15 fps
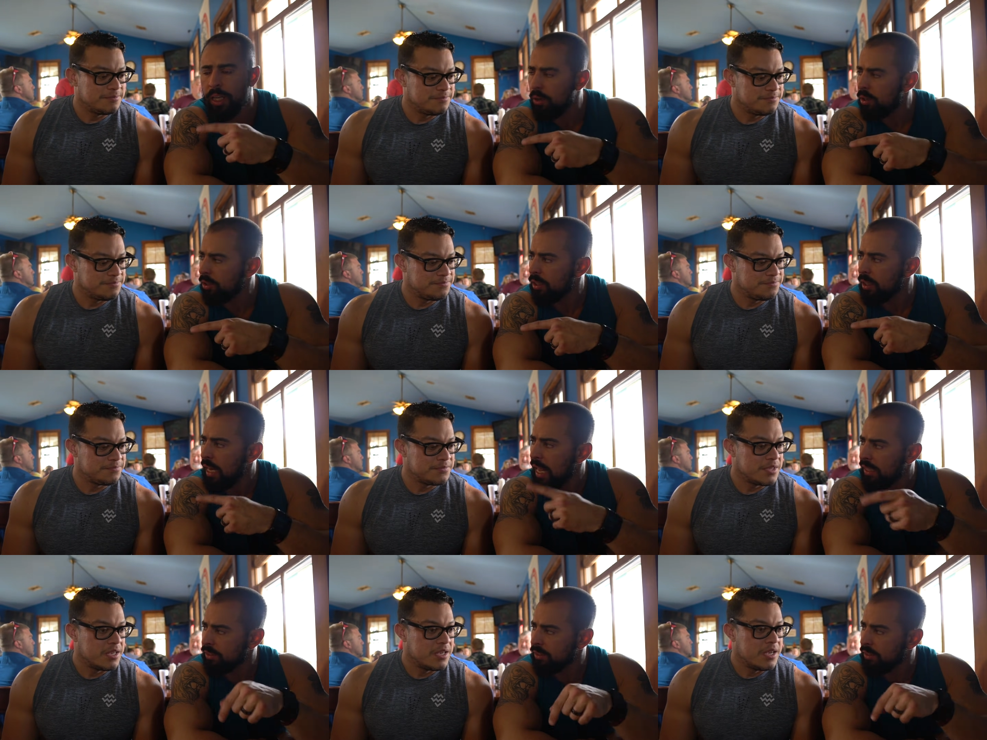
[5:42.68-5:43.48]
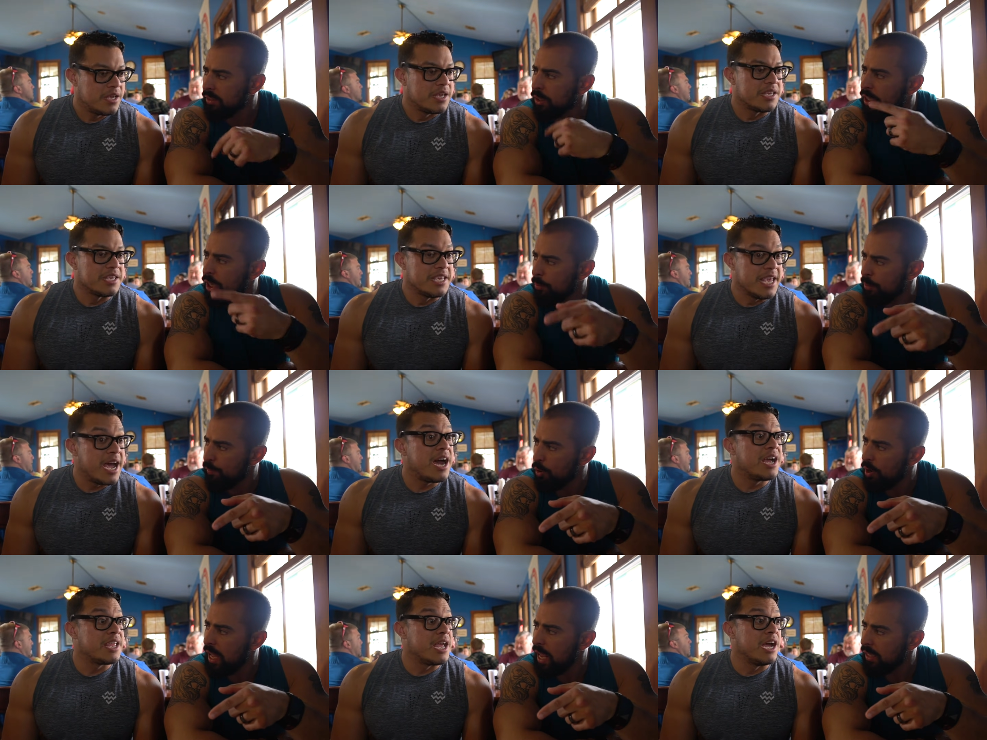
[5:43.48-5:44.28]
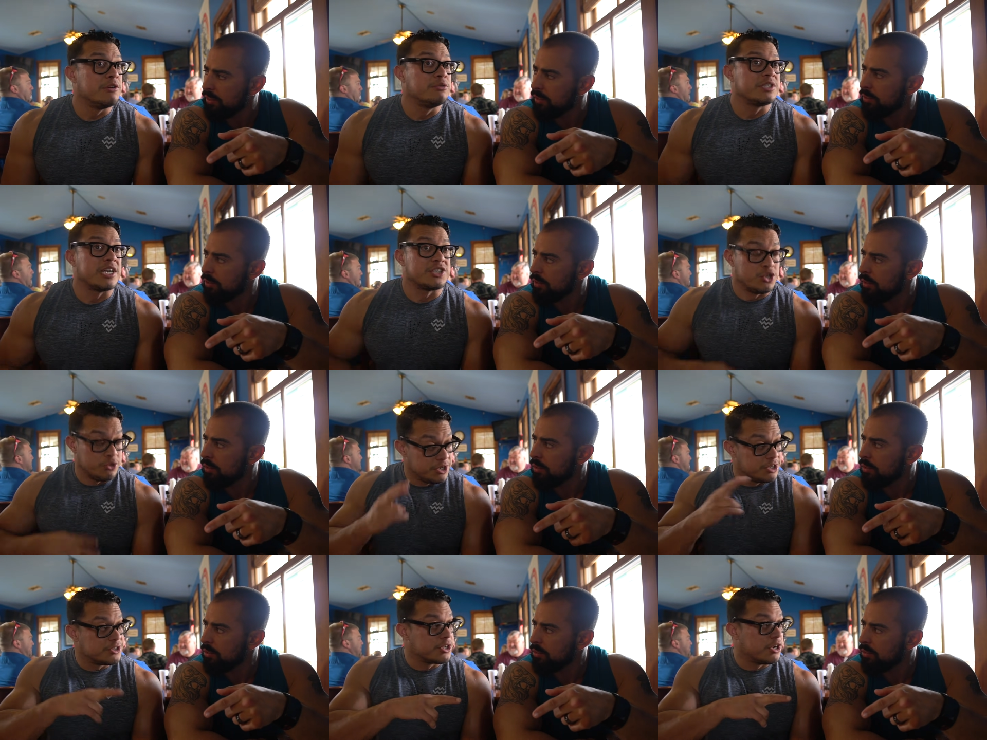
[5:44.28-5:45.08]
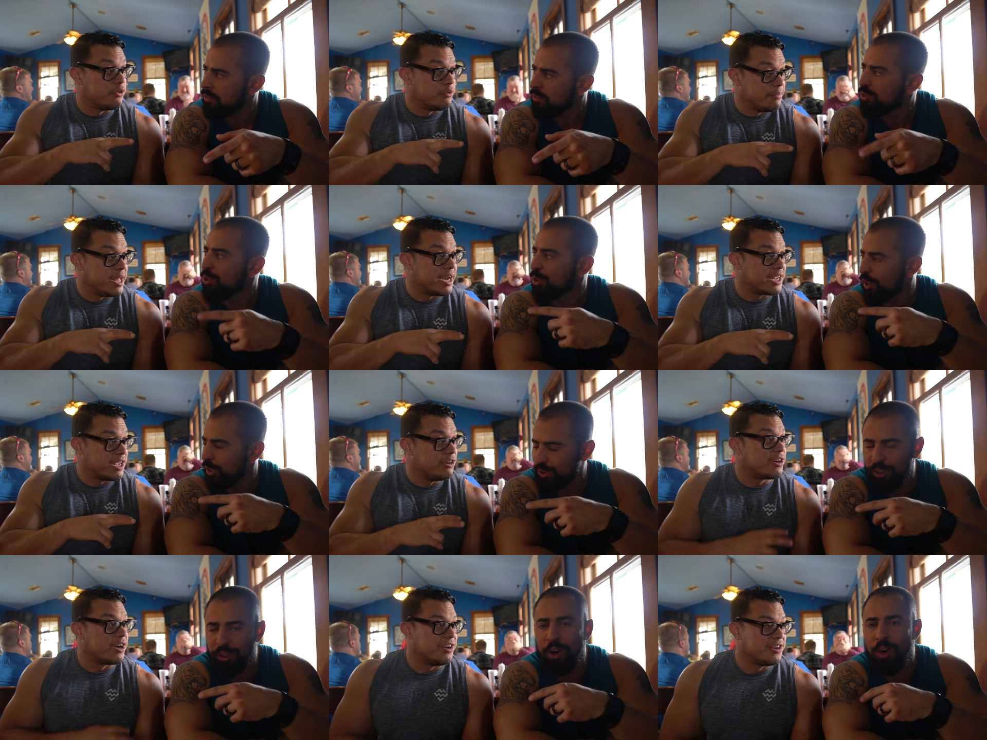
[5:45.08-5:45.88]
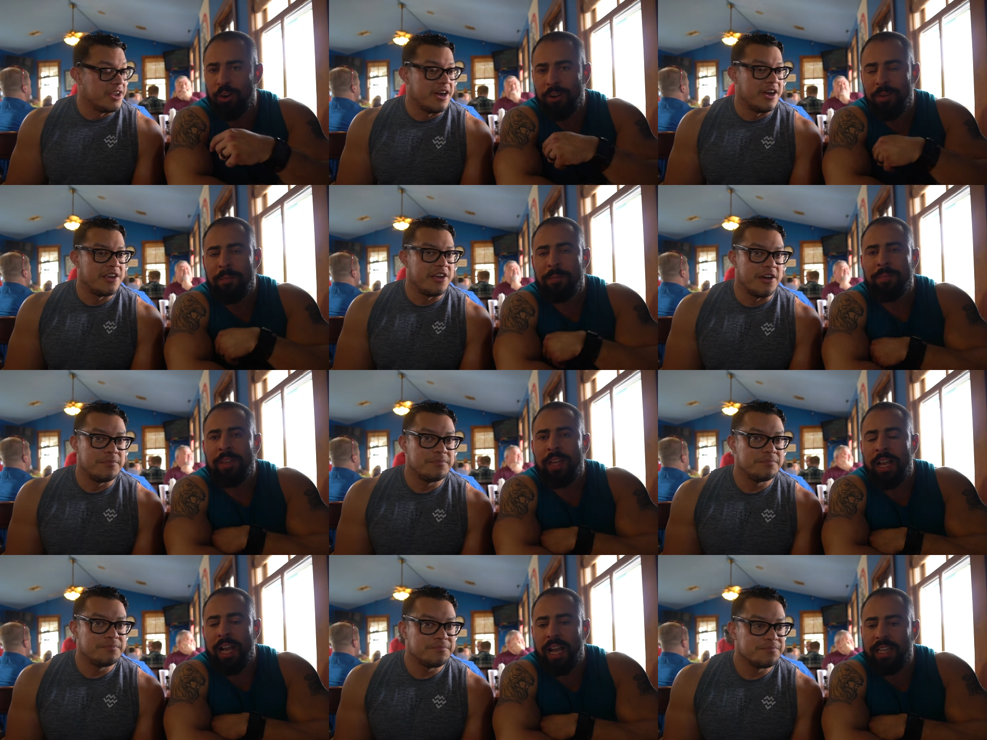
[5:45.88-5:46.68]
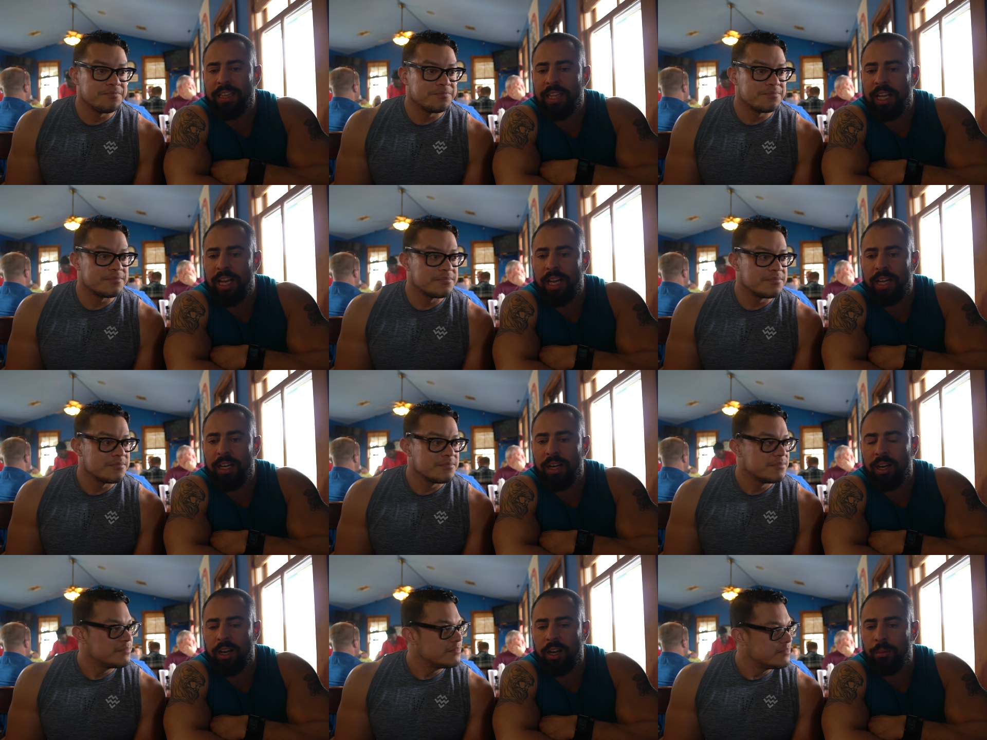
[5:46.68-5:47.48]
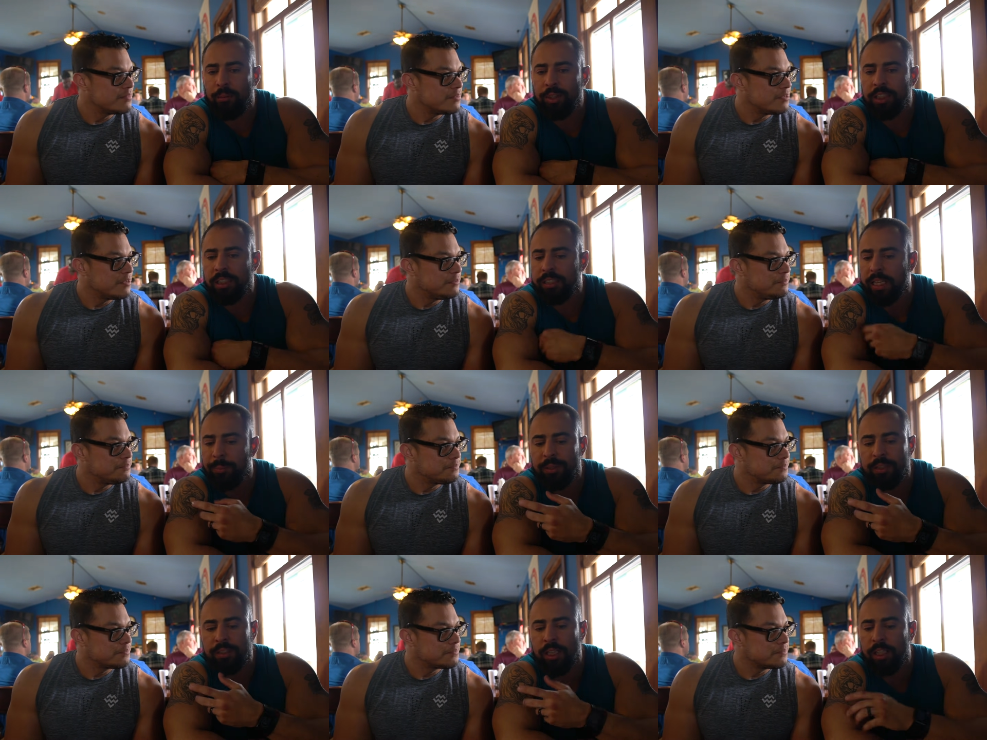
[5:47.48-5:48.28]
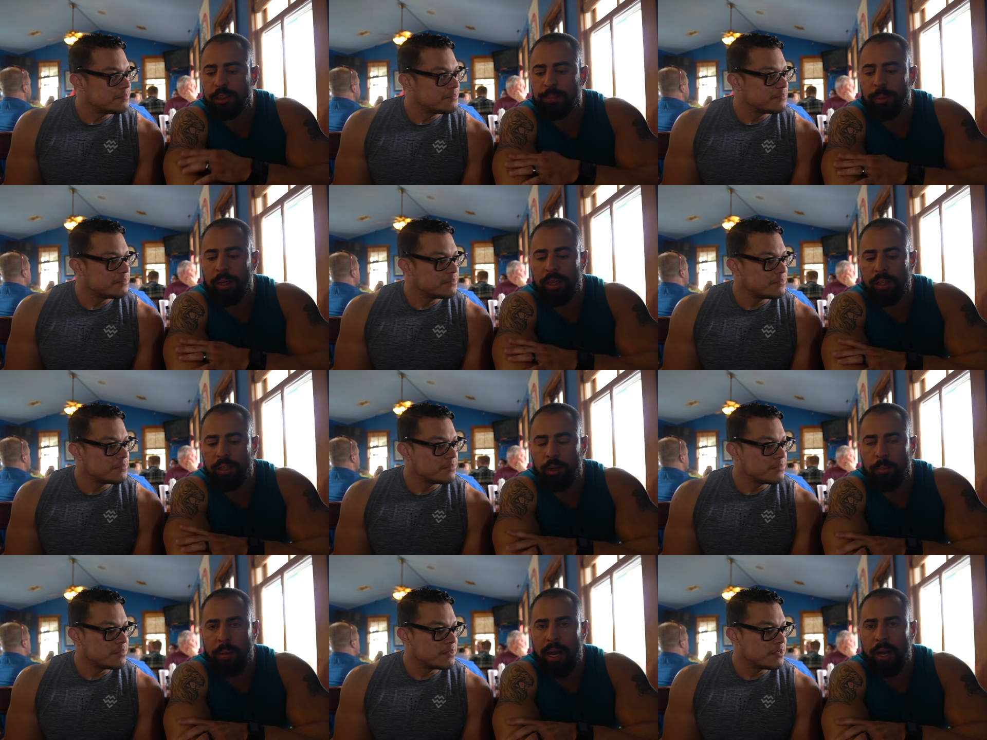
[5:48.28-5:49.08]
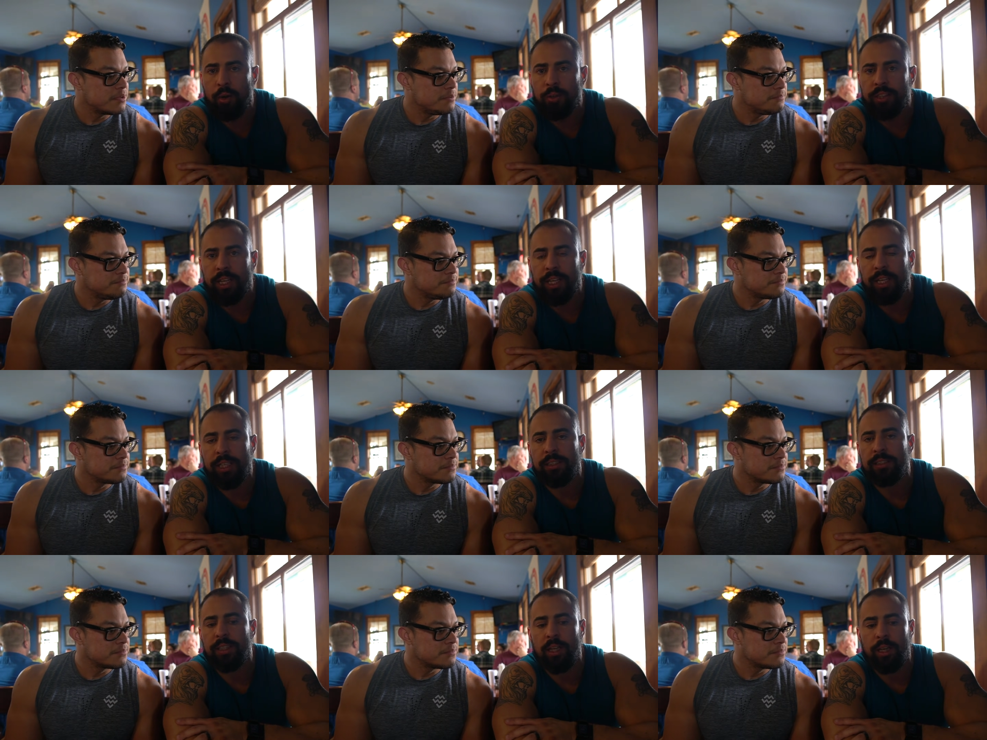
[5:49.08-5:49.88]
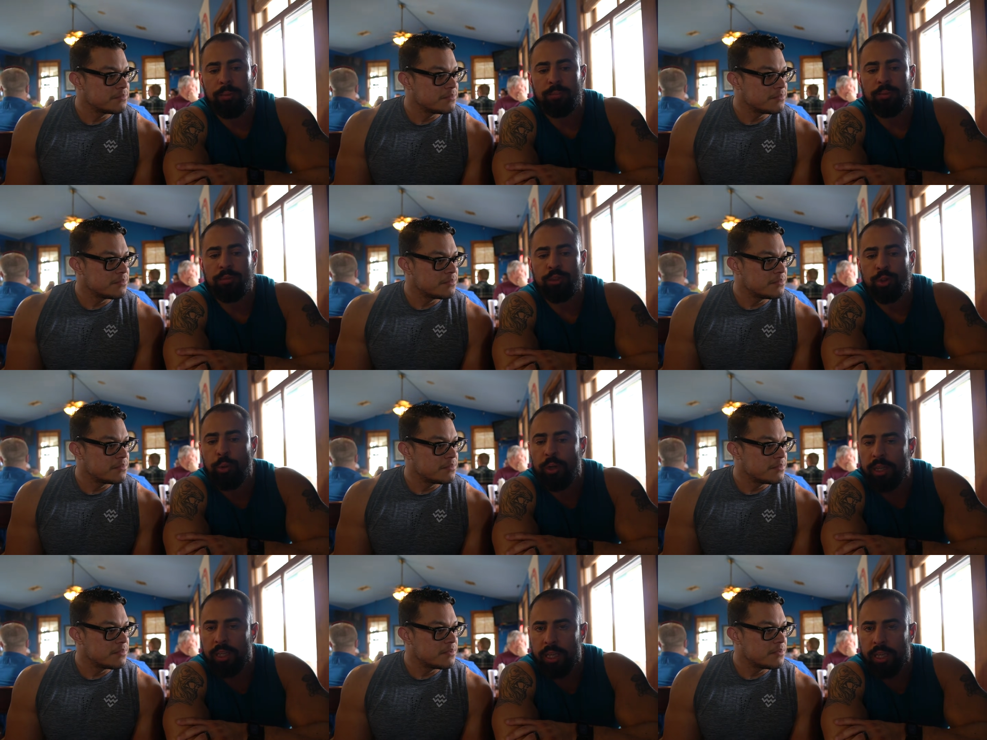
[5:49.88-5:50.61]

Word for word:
Speaker 1: year, the last, the year yeah, before last. Yeah, it was like two years ago. We
Speaker 2: met two at years ago. Yeah, yeah. And then um, we just kept in touch. But you know, my whole thing is um, doing